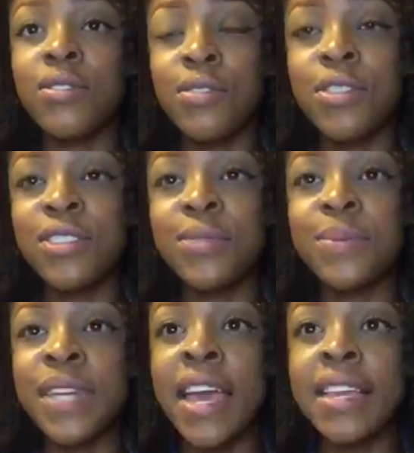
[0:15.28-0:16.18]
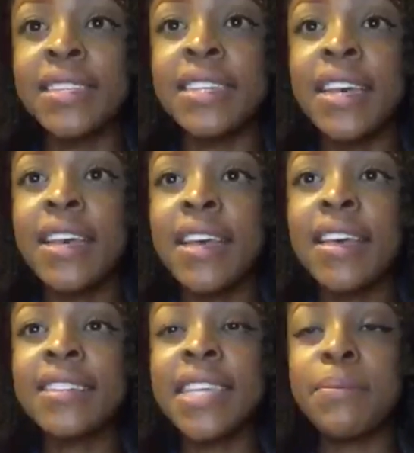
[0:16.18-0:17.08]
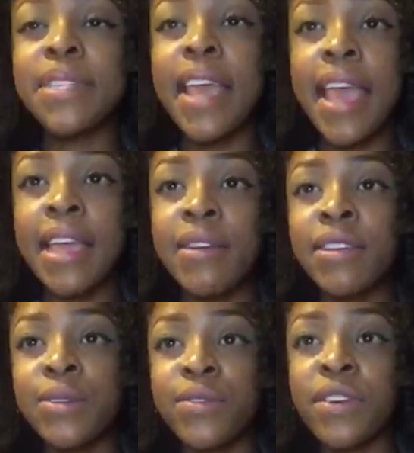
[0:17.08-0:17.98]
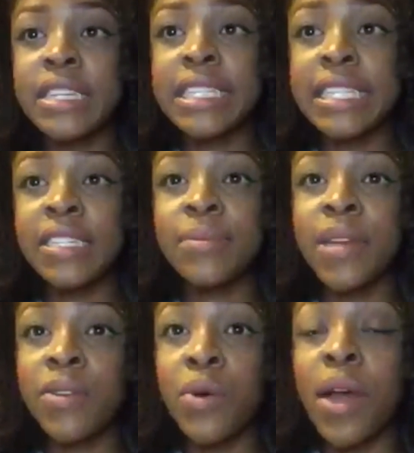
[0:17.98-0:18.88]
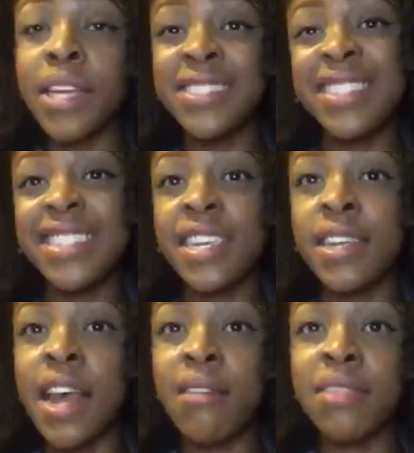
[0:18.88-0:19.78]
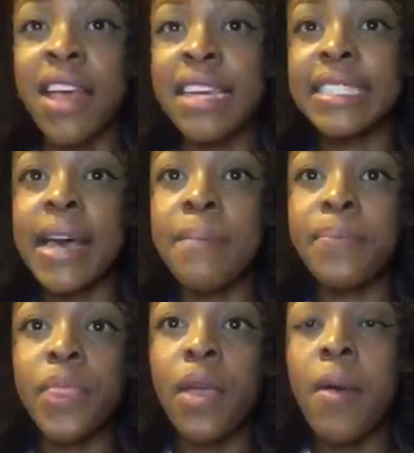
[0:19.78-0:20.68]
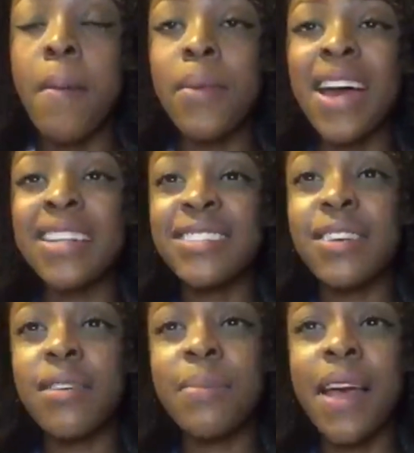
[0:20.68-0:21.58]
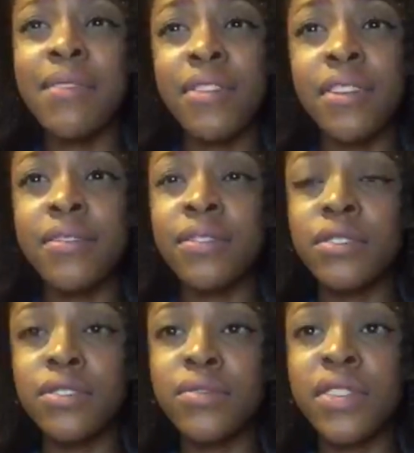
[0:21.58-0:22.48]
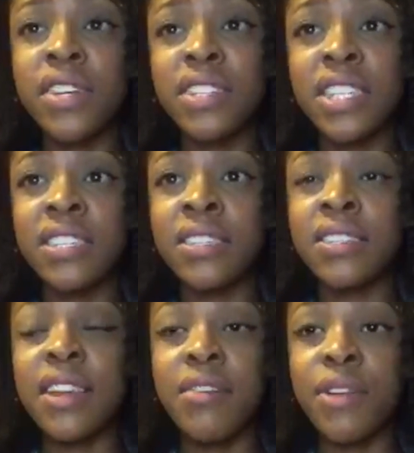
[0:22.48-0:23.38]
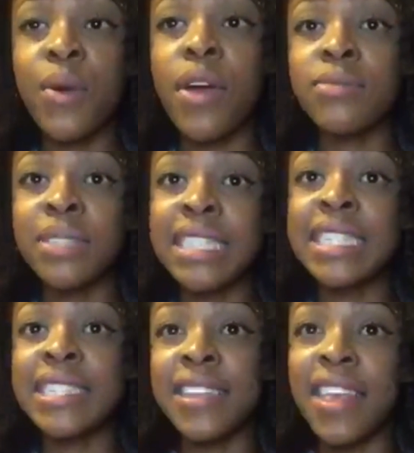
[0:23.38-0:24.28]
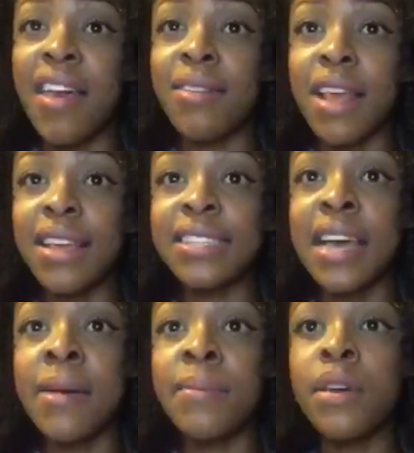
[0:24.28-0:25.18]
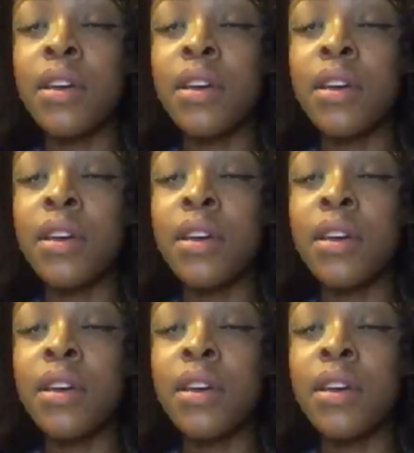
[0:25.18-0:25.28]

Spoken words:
other subjects, except 8 universities may require you to sit an LNAT exam, but I did not apply for any of those universities that required me to sit the LNAT exam.